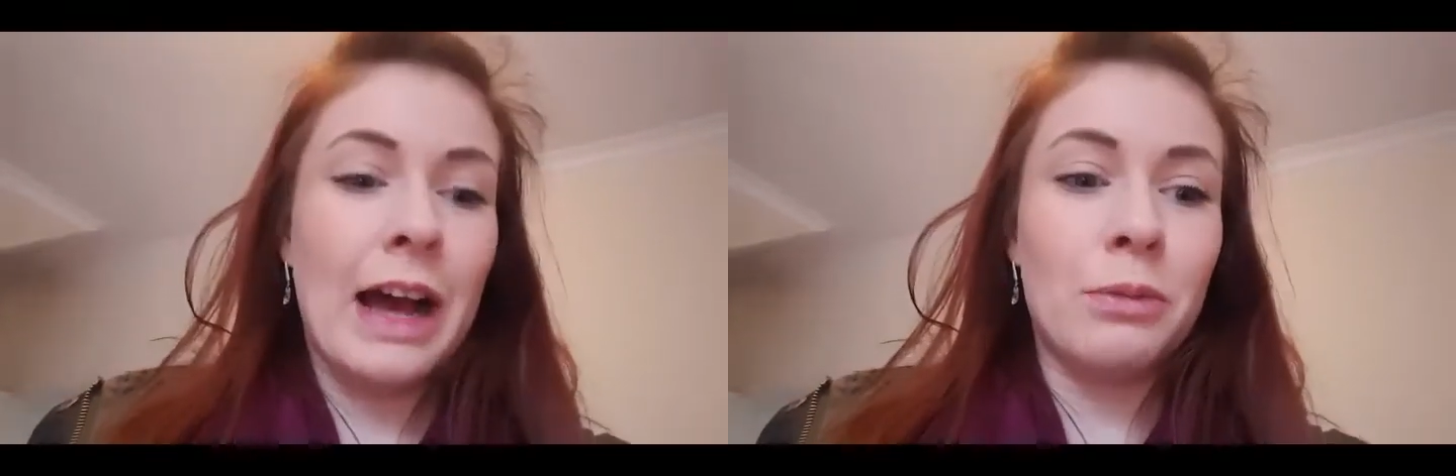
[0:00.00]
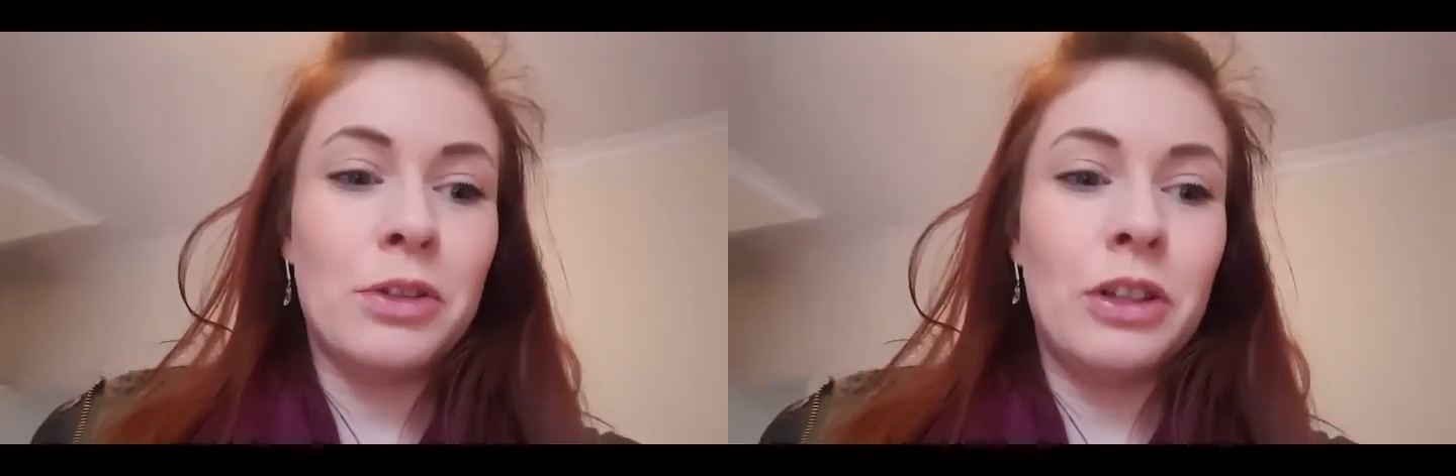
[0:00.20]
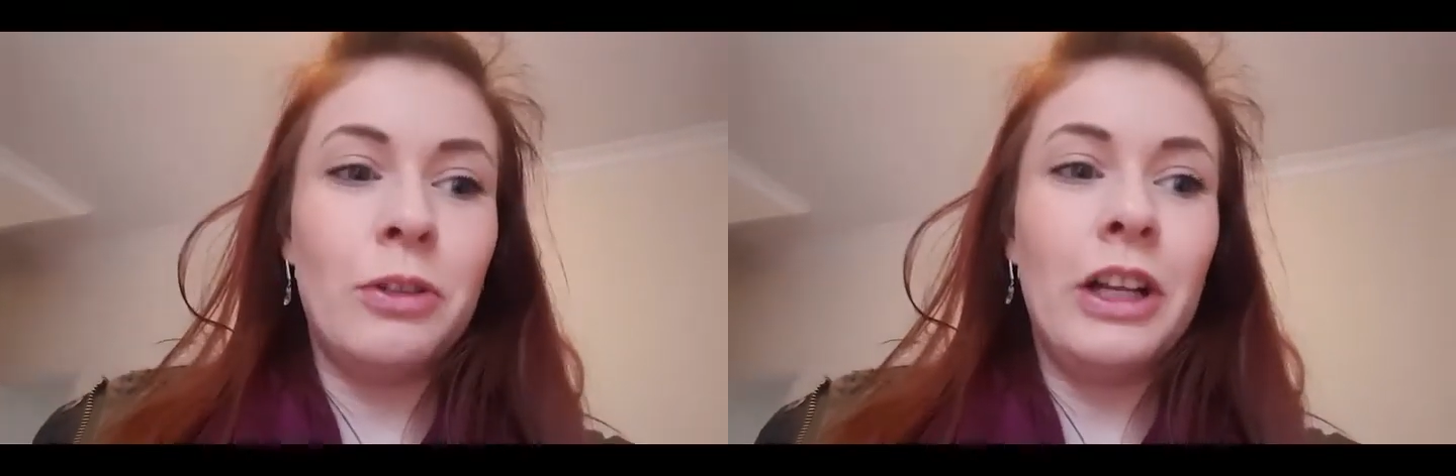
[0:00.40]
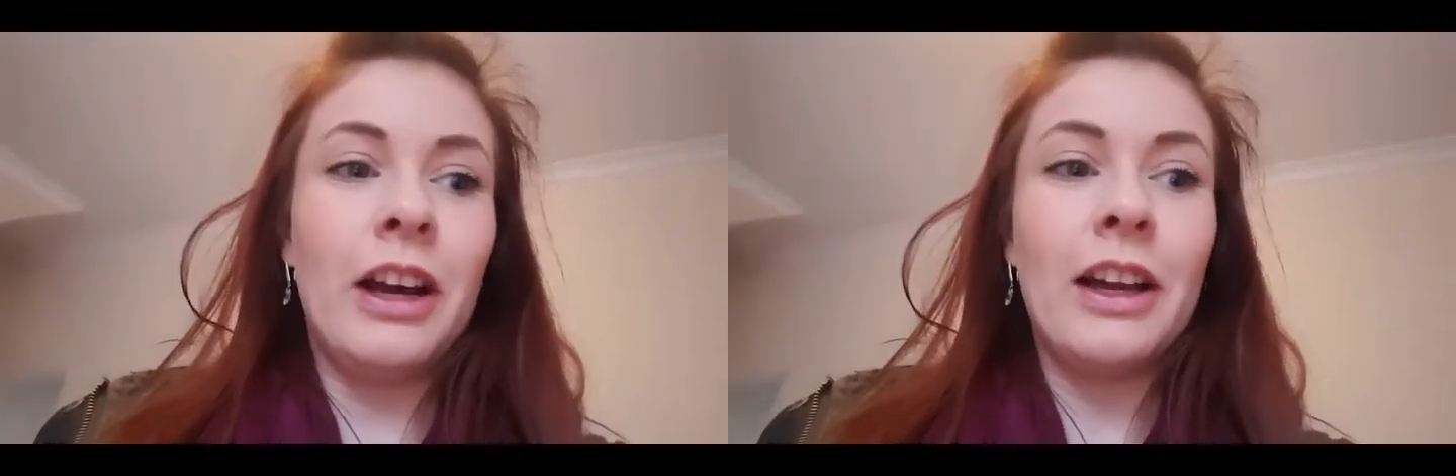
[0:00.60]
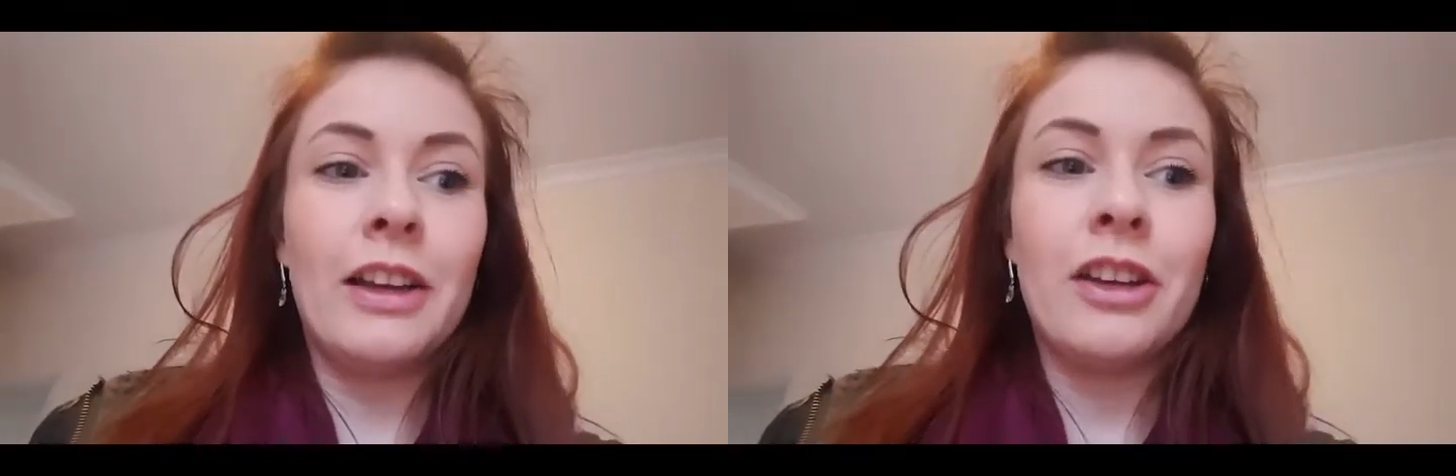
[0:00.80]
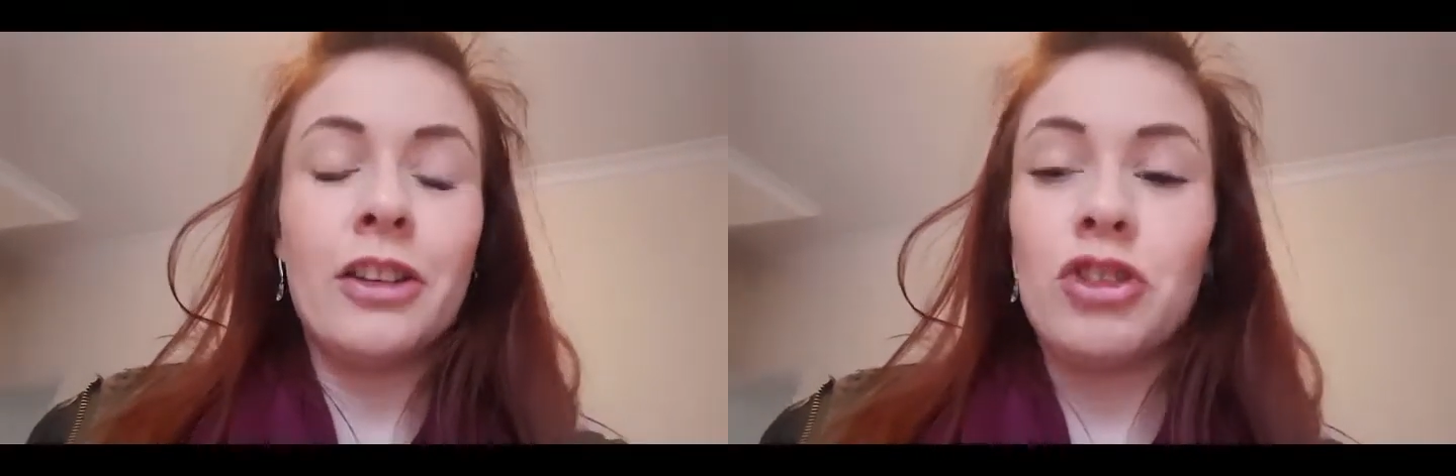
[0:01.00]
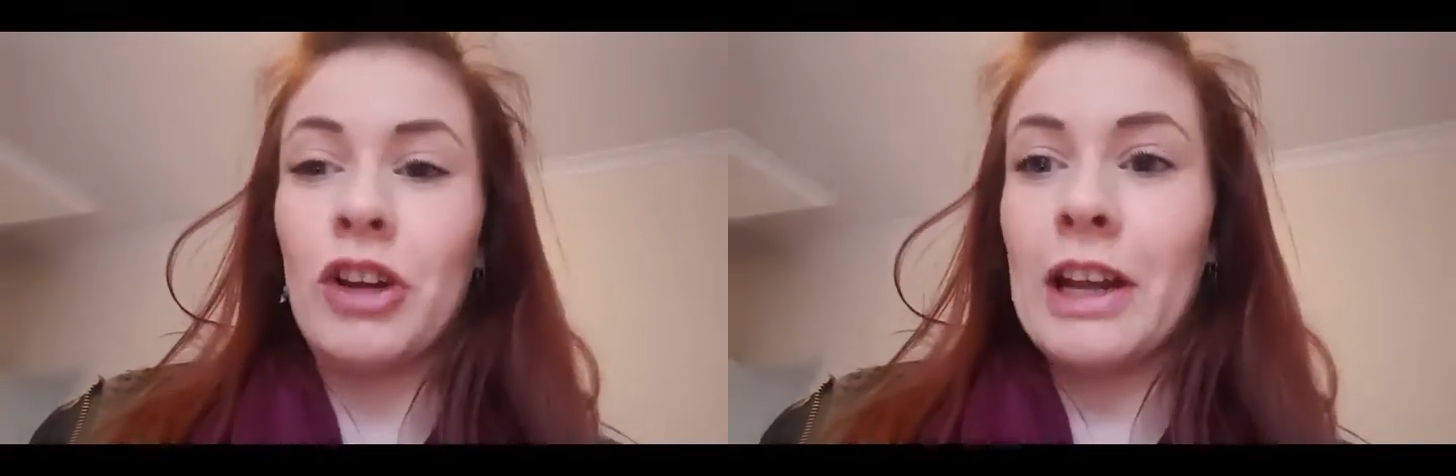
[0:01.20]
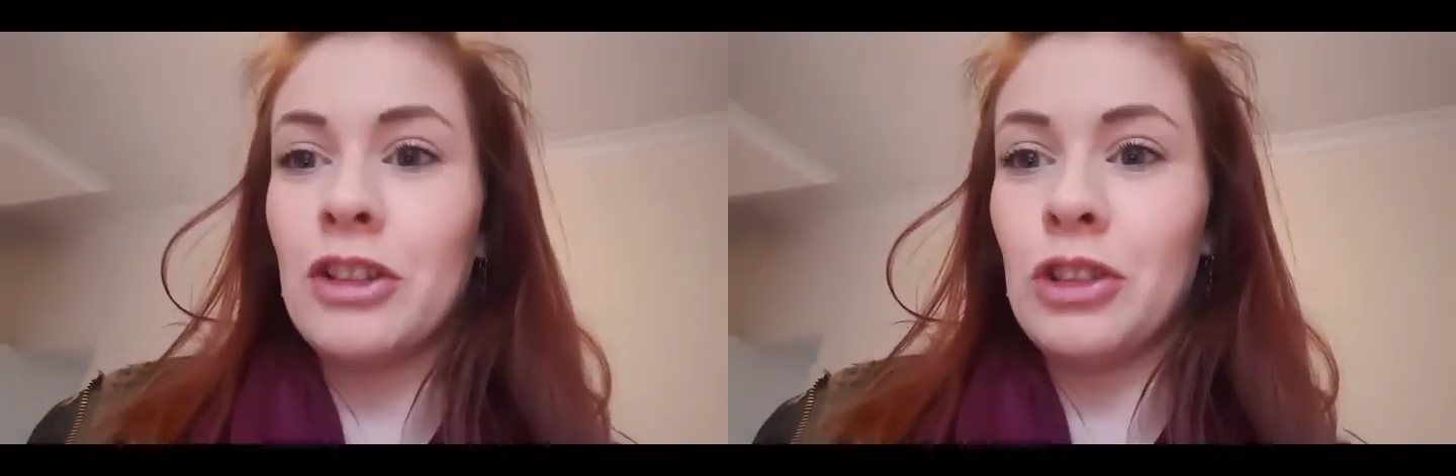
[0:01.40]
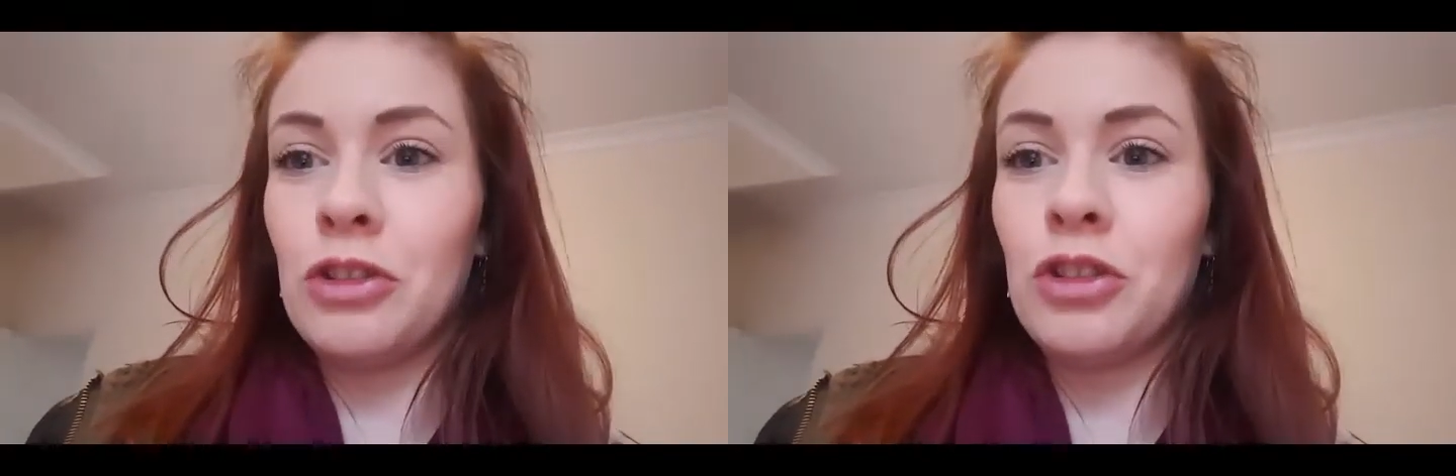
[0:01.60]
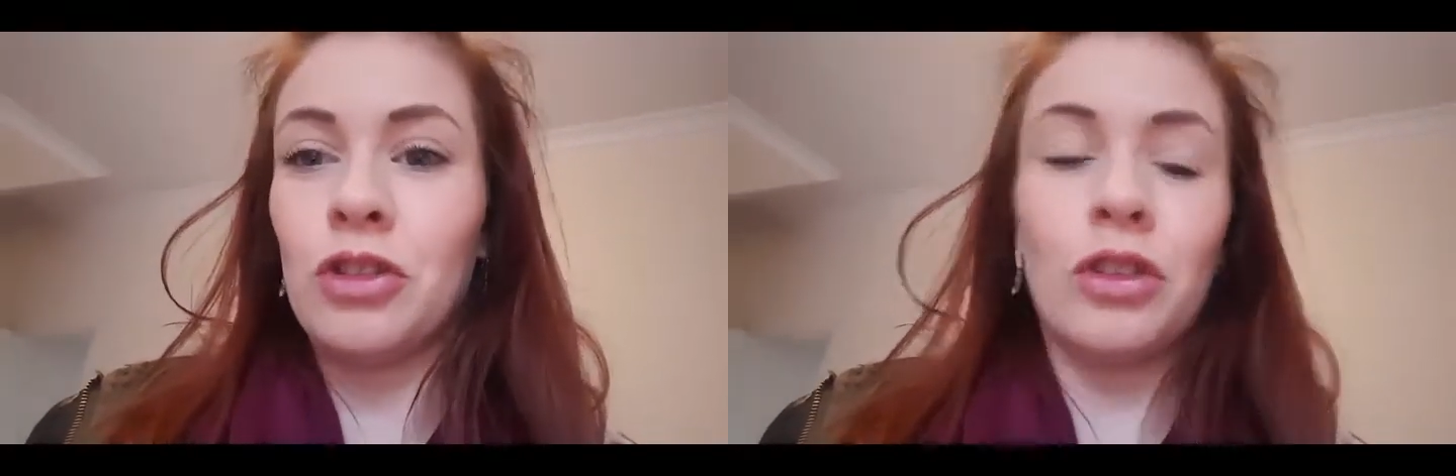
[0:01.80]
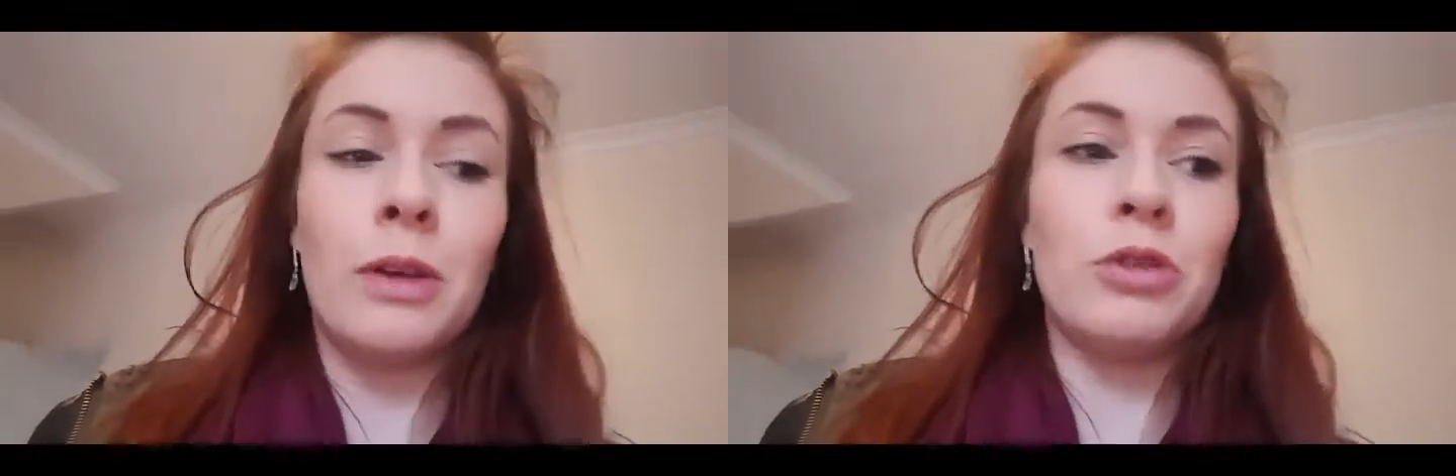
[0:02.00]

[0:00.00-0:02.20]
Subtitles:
absolutely like drenched. You just saw